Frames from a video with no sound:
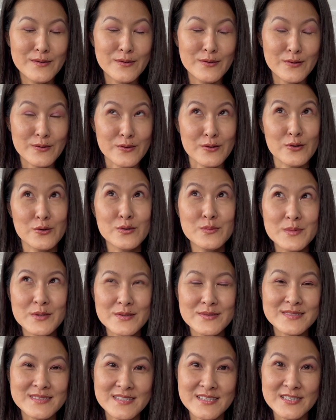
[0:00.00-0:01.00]
or
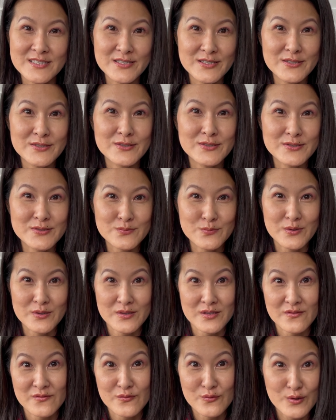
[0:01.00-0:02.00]
almost a year's worth
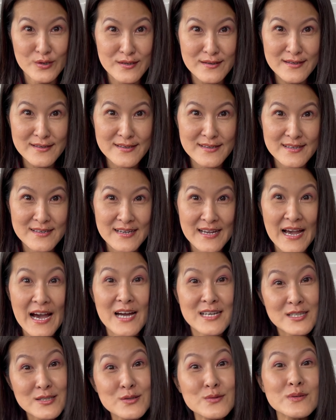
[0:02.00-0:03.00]
of work
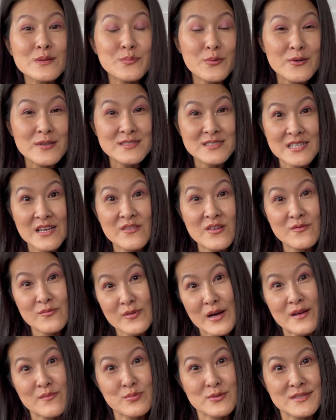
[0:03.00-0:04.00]
at a
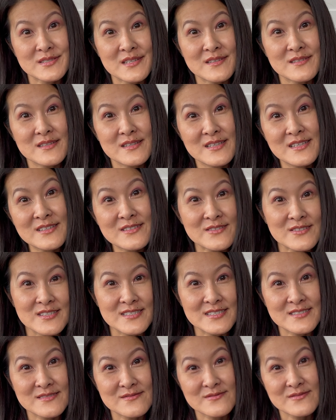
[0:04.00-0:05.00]
3.75%
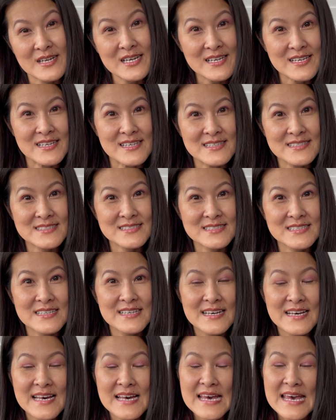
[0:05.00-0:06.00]
increase raise.
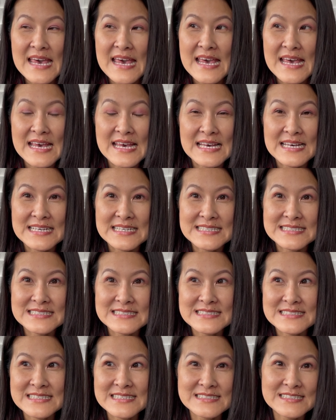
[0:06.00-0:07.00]
And
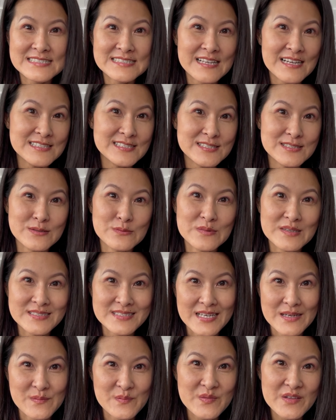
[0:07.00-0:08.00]
this is not just a
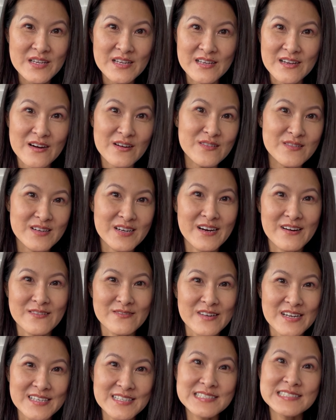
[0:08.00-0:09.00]
one-time thing. Our
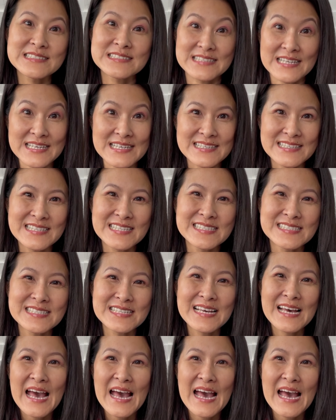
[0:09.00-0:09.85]
raise stays.